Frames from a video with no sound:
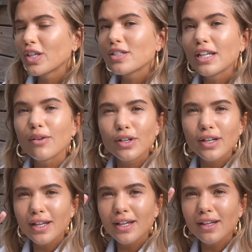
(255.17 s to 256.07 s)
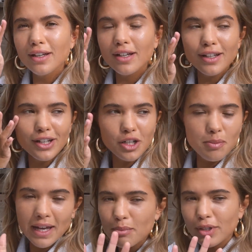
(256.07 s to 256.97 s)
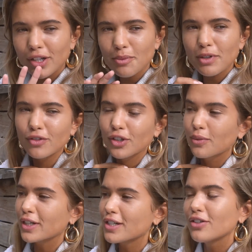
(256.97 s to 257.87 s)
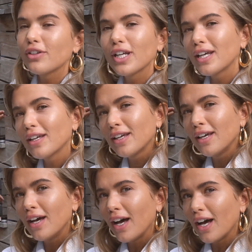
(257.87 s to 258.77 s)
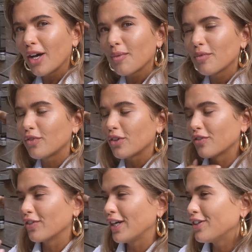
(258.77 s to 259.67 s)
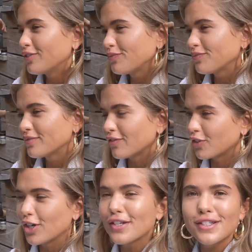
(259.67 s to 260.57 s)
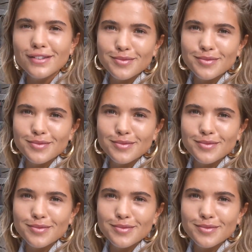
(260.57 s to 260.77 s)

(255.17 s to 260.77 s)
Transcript: So now we're getting a little pampered before we're shooting for Foreo, of course.